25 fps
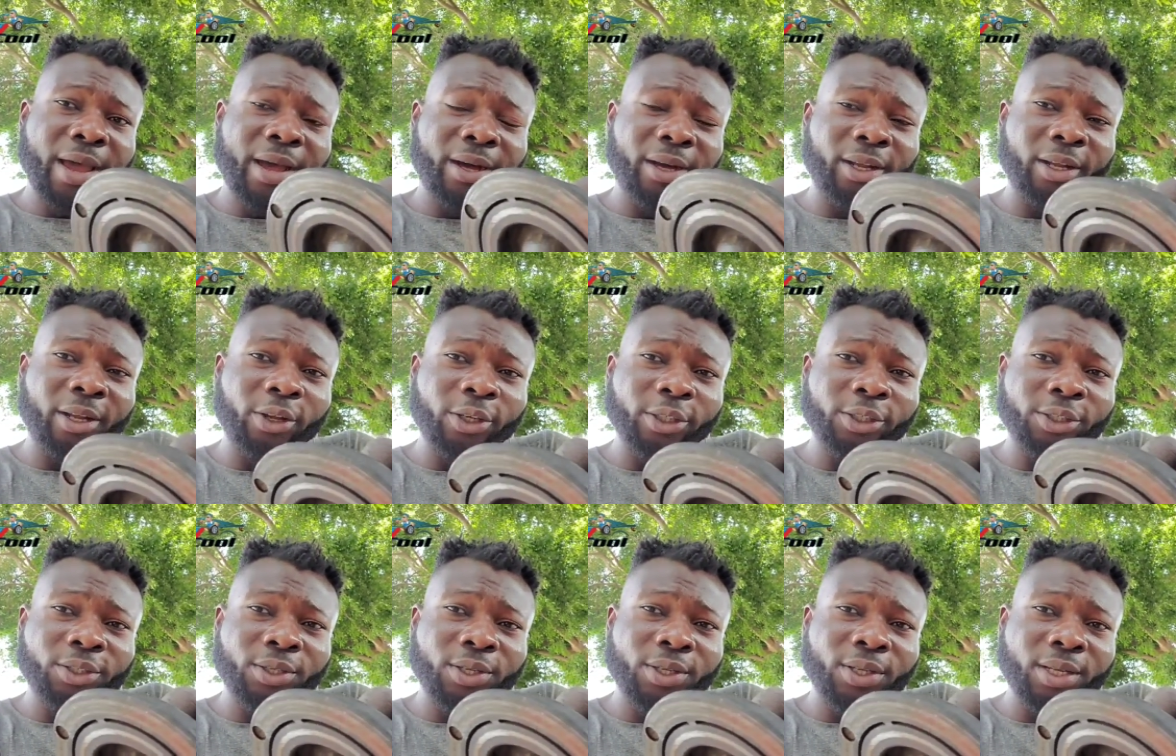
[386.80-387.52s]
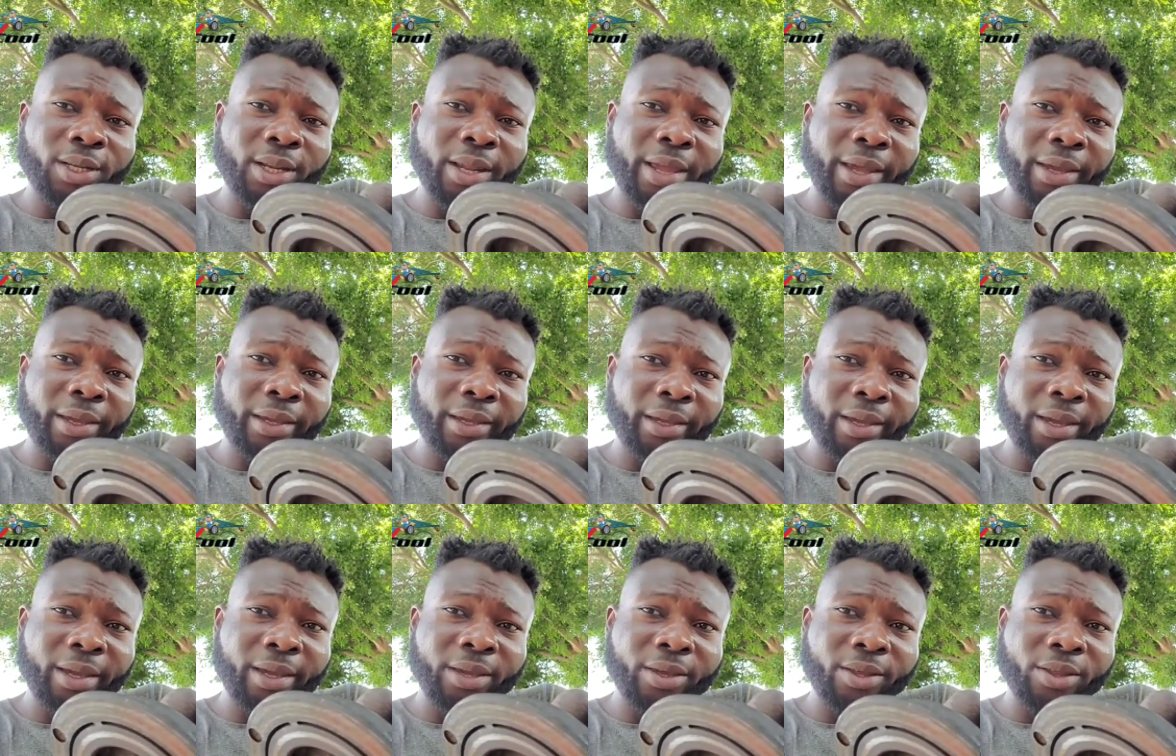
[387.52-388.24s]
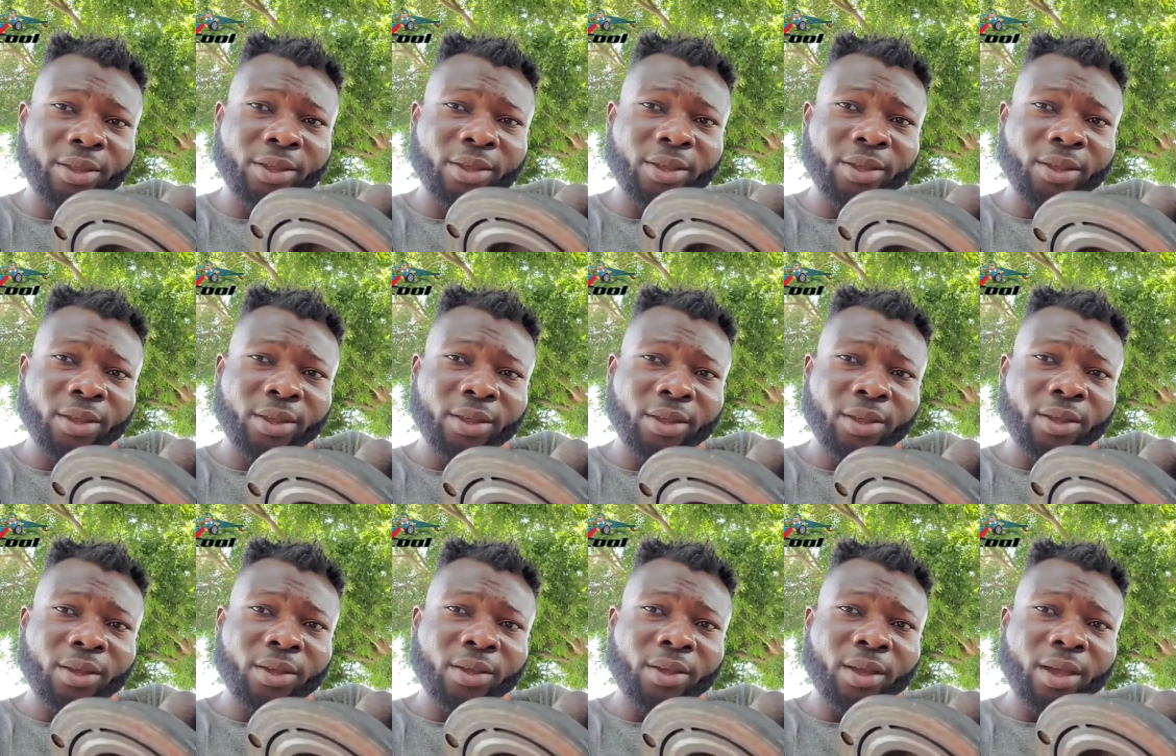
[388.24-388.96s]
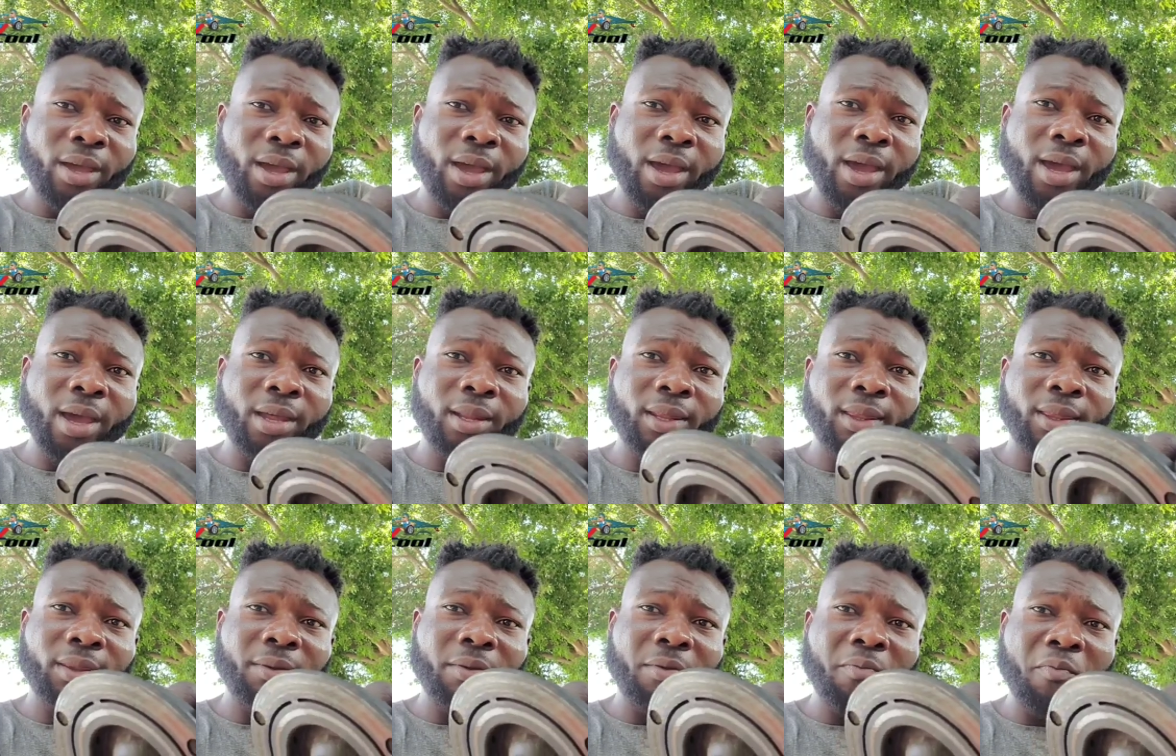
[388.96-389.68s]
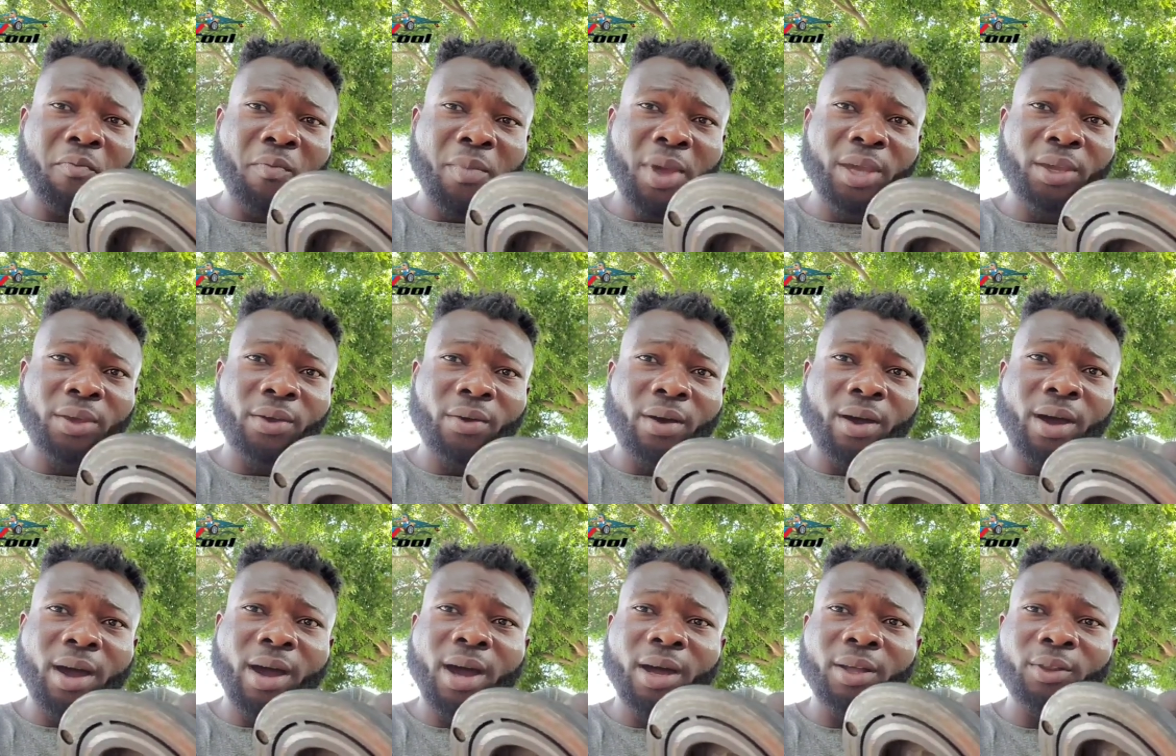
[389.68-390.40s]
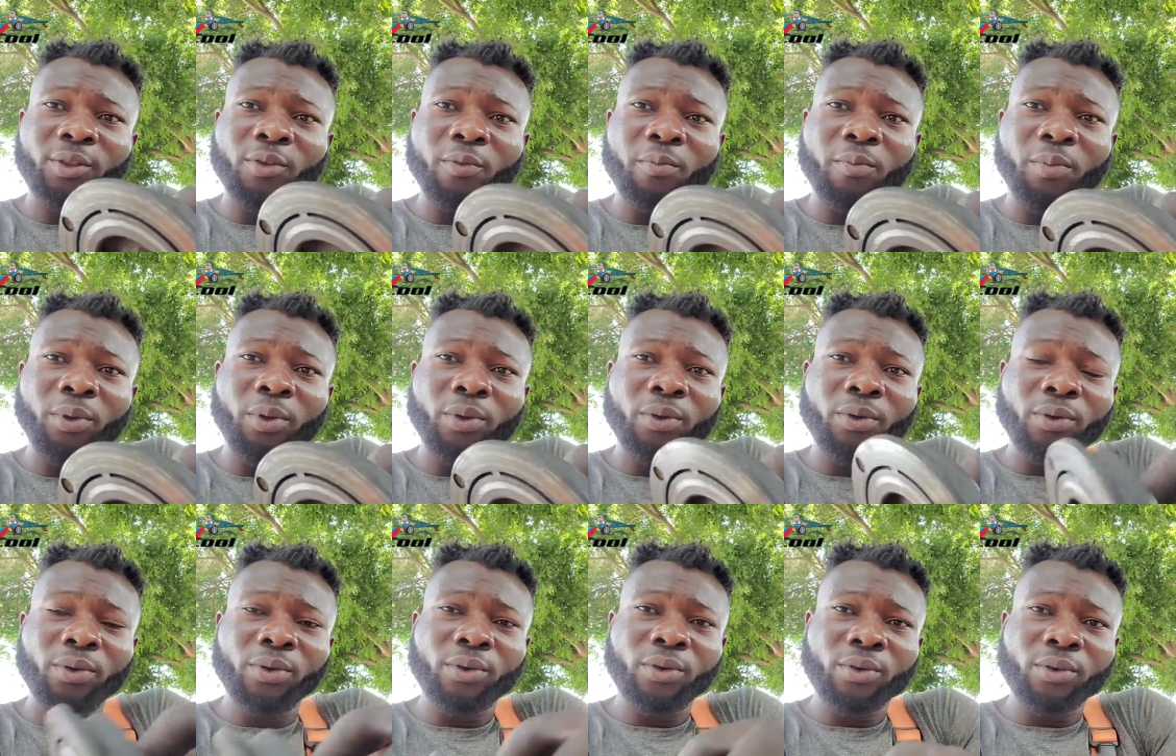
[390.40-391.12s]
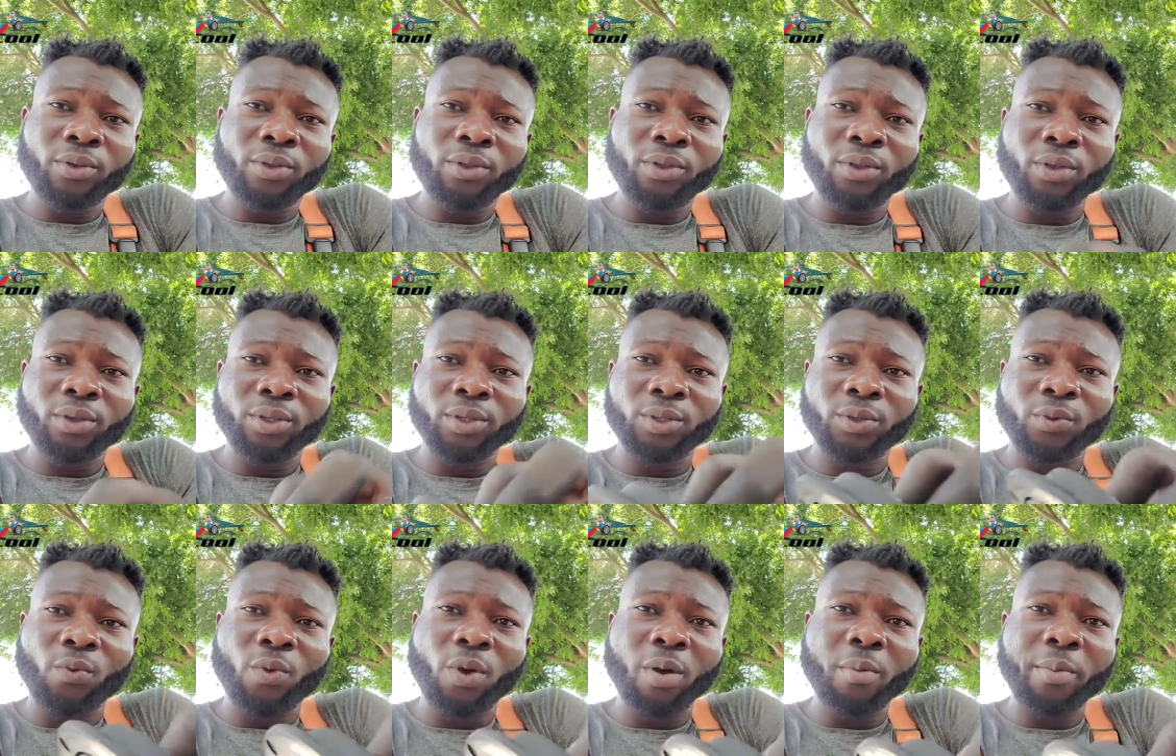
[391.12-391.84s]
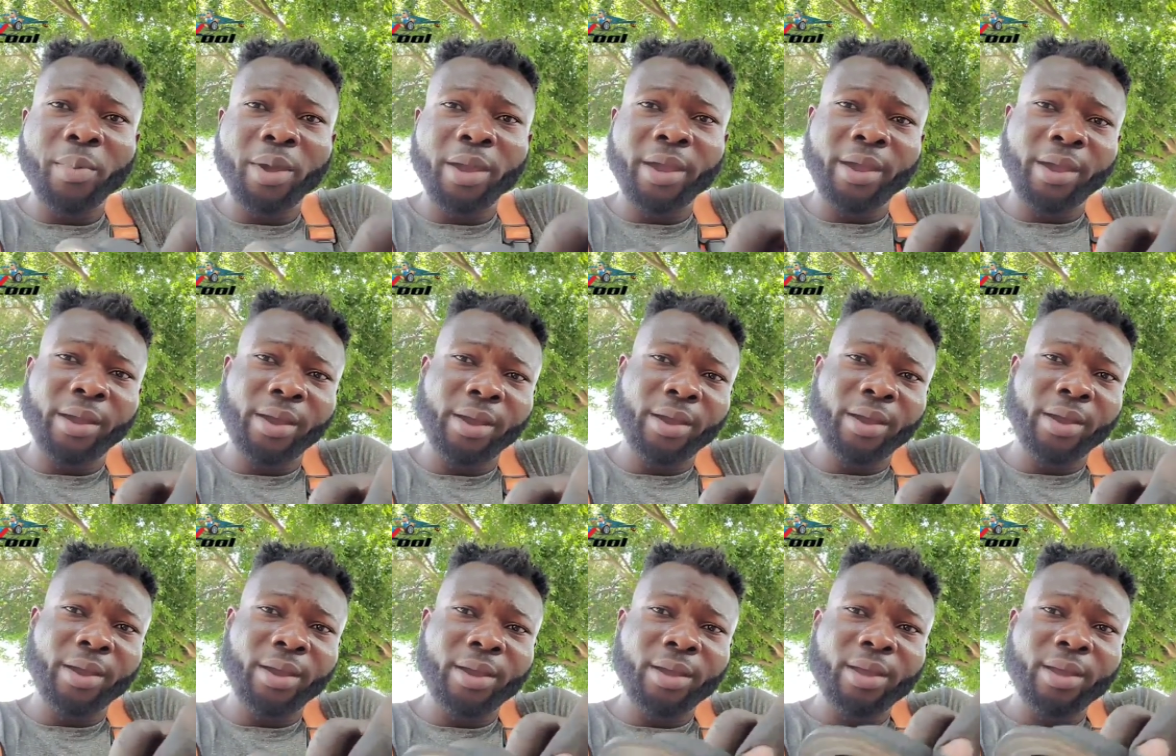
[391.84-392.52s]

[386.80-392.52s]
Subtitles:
clutch didn't engage and make your car to blow just warm air